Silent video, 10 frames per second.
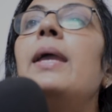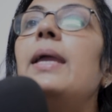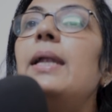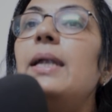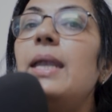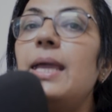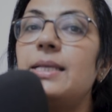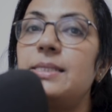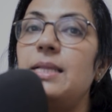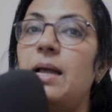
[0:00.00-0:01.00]

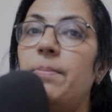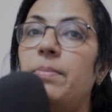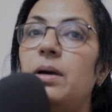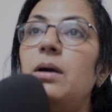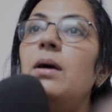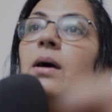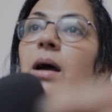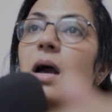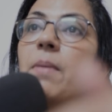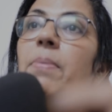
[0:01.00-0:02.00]
index number
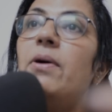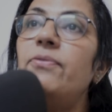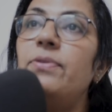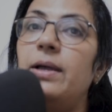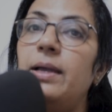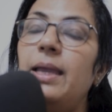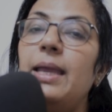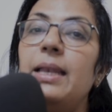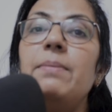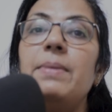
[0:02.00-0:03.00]
above the
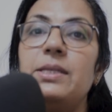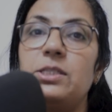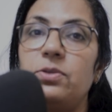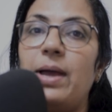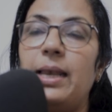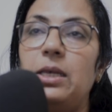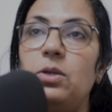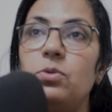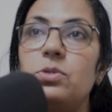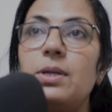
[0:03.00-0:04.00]
element
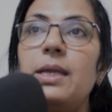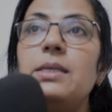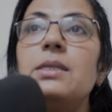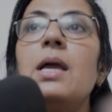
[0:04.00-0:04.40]
values, right?